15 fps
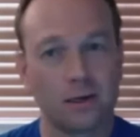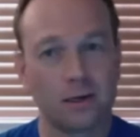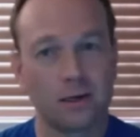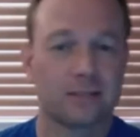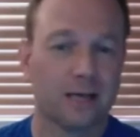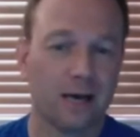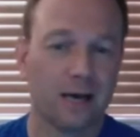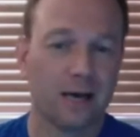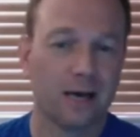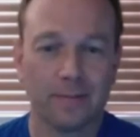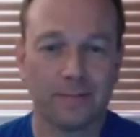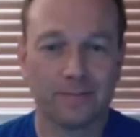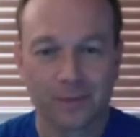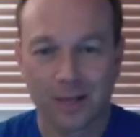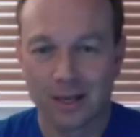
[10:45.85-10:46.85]
long
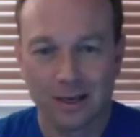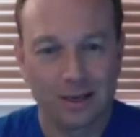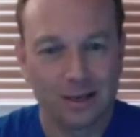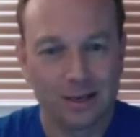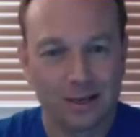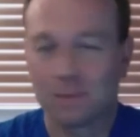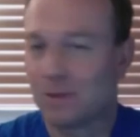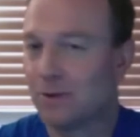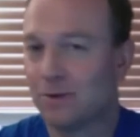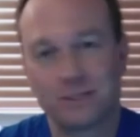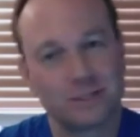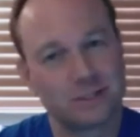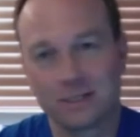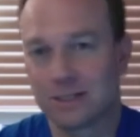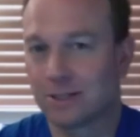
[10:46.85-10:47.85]
time, you're
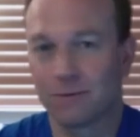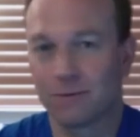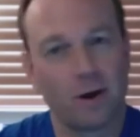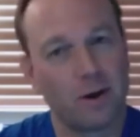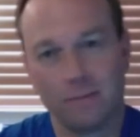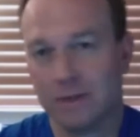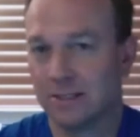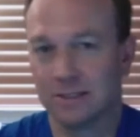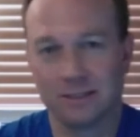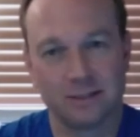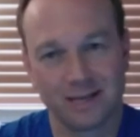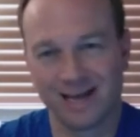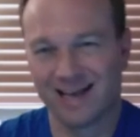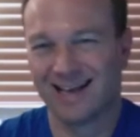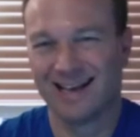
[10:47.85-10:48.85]
just in the wrong
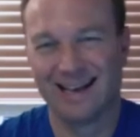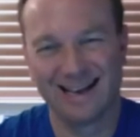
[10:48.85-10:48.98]
business.